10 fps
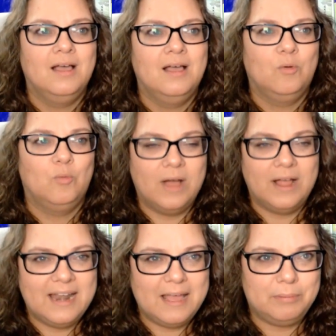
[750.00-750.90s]

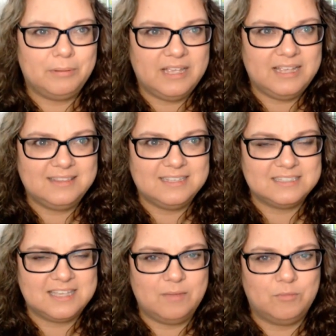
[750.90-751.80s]
When I played this
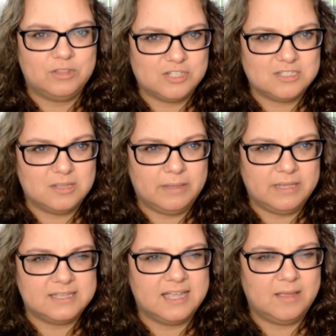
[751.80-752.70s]
game with just a
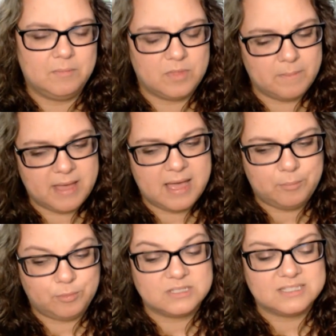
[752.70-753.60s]
base game, the map
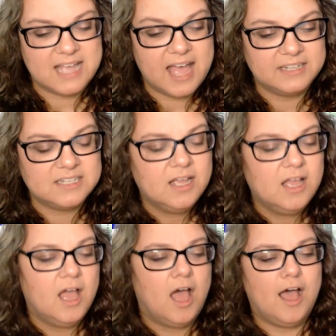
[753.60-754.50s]
was set.
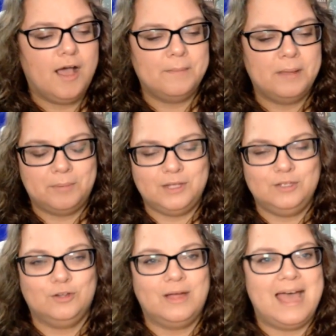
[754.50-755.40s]
But
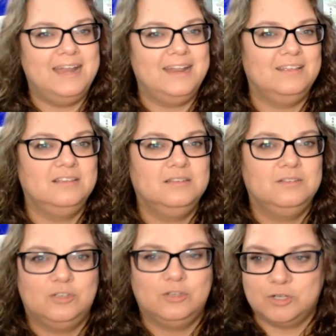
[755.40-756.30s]
you're adding
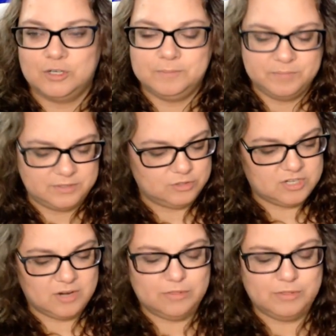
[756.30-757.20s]
you
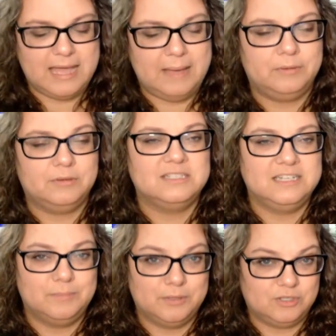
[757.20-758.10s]
start with your capital
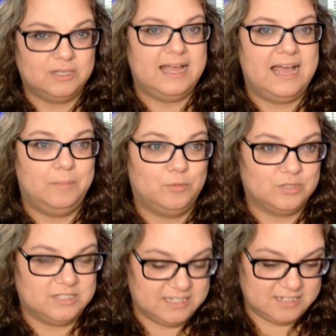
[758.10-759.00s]
city, but you can add more
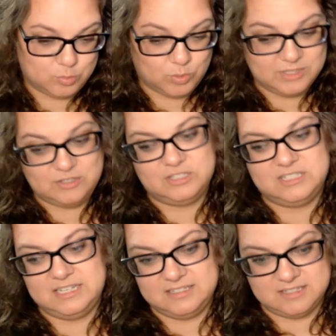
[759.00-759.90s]
cities. Once your
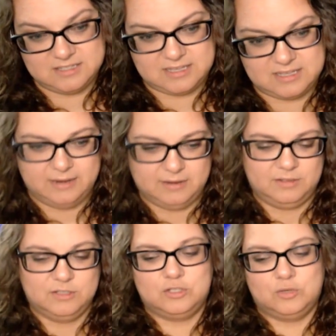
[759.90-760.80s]
cities is
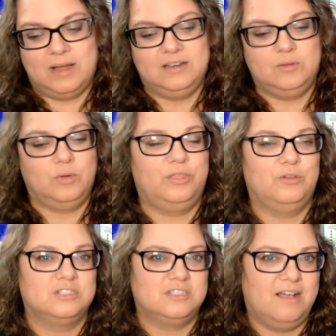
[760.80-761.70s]
surrounded with
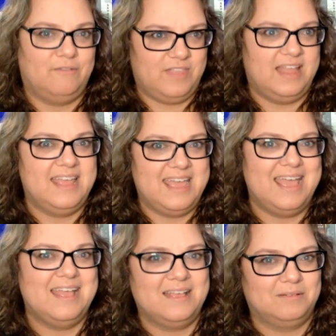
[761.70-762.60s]
your stuff, then
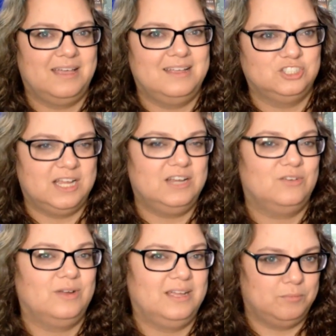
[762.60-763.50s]
it can
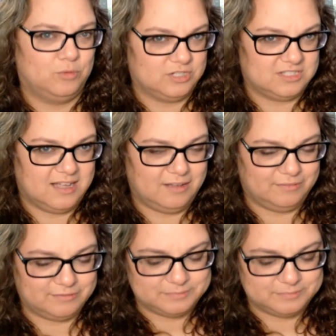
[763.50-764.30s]
generate more stuff.